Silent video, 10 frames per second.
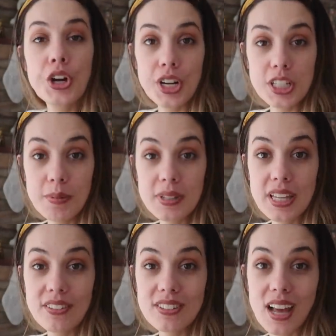Christmas
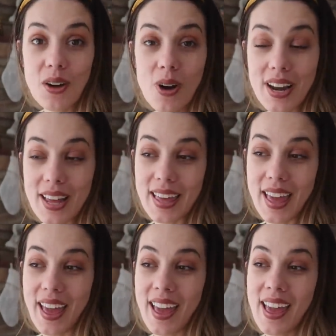gifts I wanna
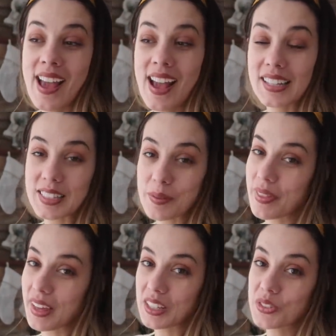get, and some
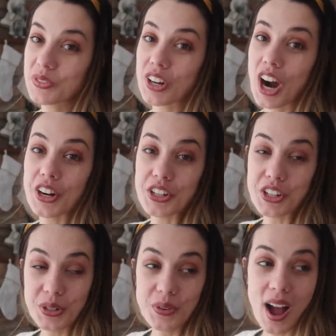things for our
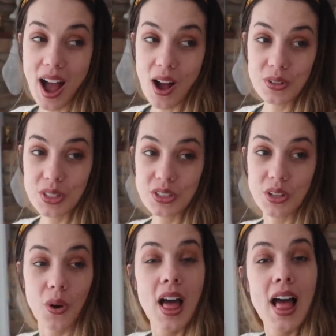new house.
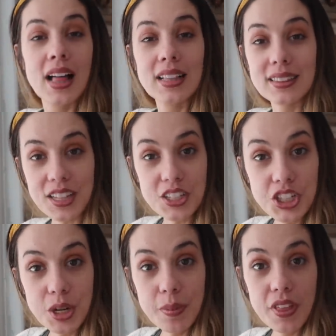So
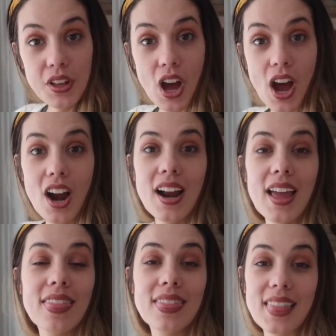let's jump in the car
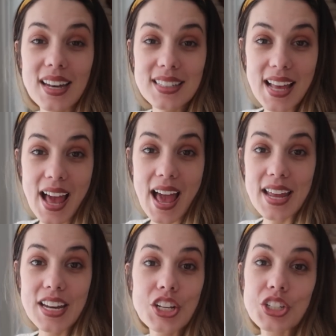and let's
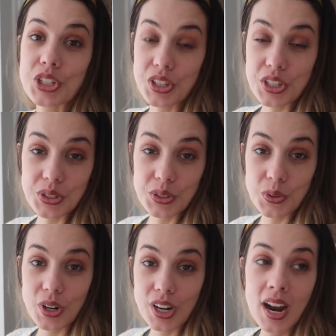head to the
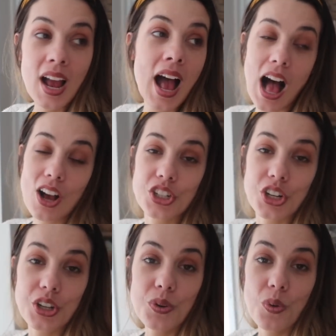store. I'll
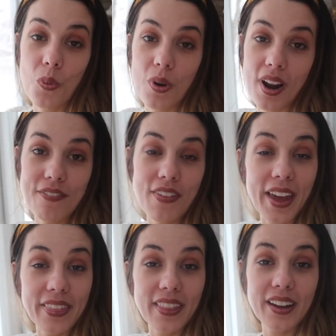show you what I
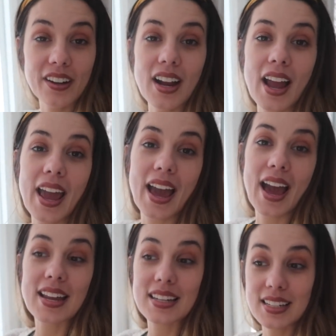find there
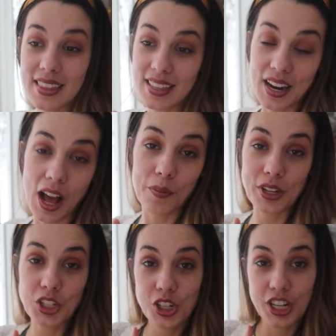and then I'll
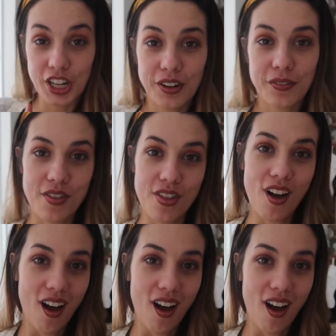meet you here for the